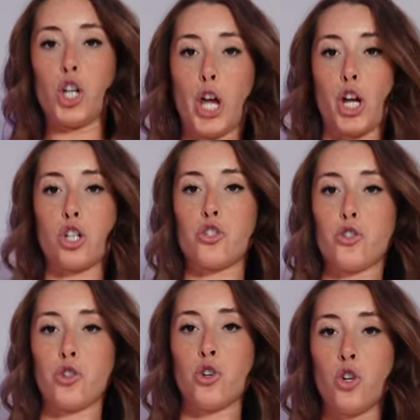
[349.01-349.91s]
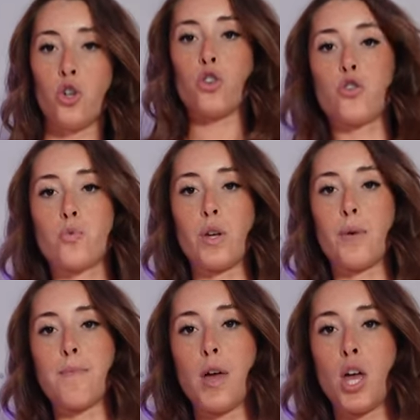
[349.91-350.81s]
next
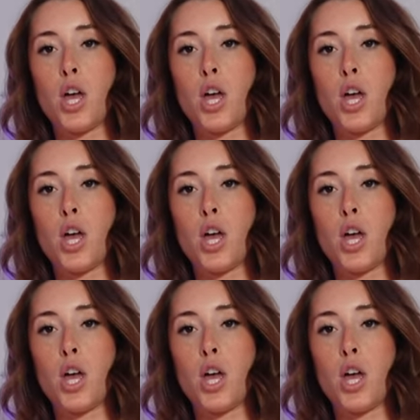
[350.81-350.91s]
swimsuit.